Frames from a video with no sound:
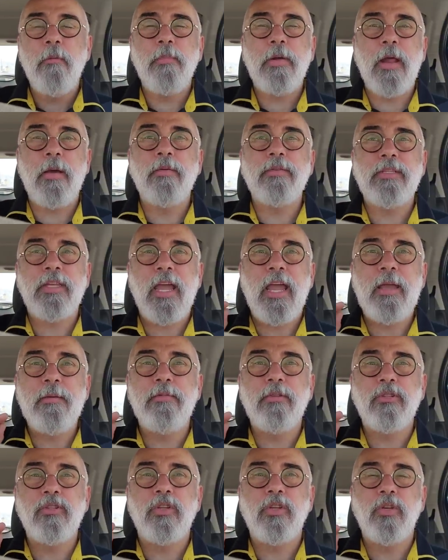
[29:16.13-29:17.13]
but I was
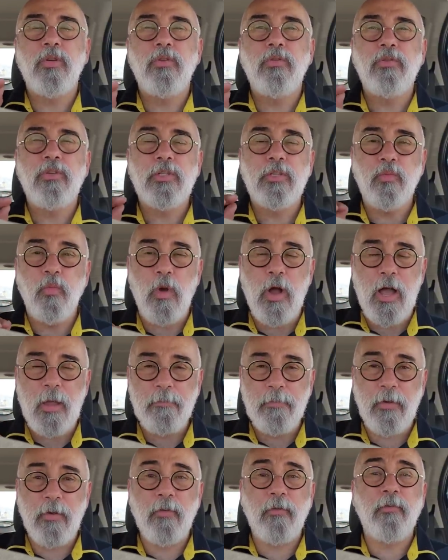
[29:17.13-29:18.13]
able to
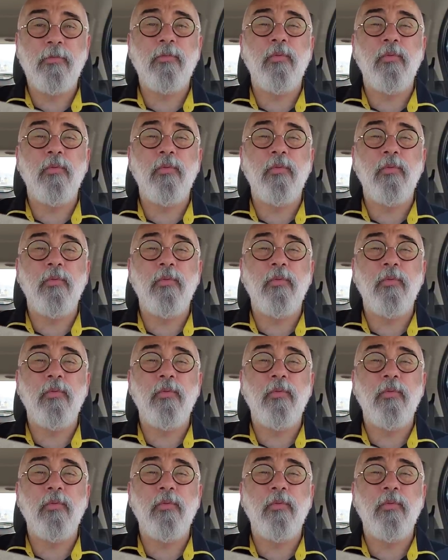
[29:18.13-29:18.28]
swap it